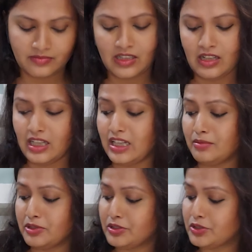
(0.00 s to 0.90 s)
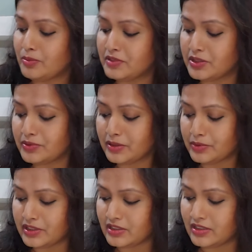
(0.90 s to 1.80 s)
And I'm gonna top this one with
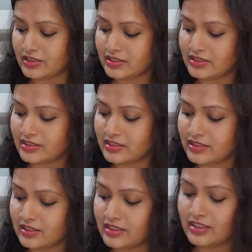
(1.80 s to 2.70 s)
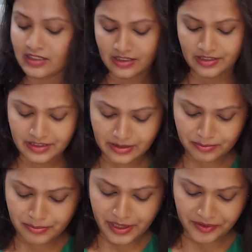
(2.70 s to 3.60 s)
some
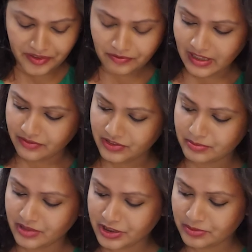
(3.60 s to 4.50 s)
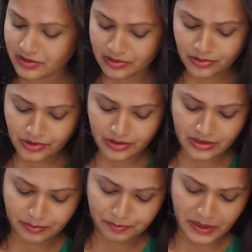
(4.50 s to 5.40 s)
berry flavored marshmallows,
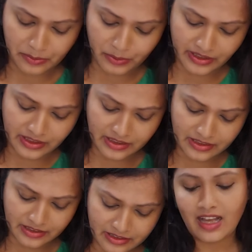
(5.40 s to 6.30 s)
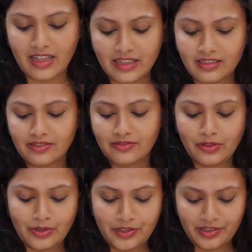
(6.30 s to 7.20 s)
big ones. For
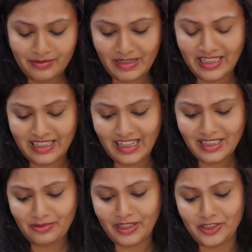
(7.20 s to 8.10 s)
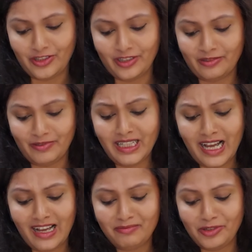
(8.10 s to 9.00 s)
my last white chocolate one, I'm
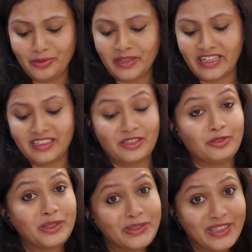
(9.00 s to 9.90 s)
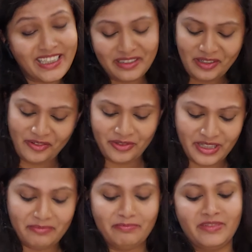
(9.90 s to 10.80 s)
going to make it into cookie and cream
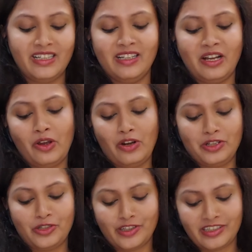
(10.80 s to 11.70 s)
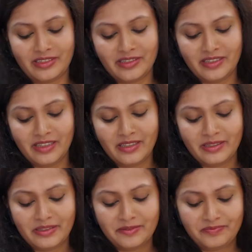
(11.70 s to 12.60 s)
hot chocolate.
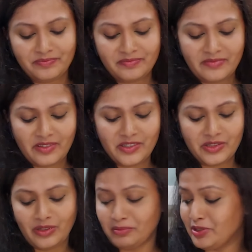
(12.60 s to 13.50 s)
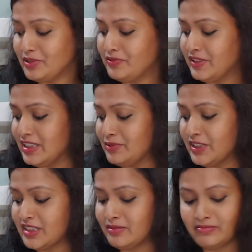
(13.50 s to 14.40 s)
So I'm going to fill it with some
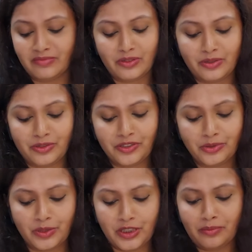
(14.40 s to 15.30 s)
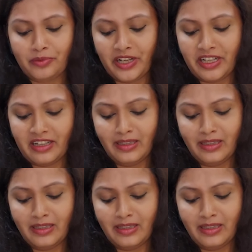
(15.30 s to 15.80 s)
Oreos, which I'm breaking up.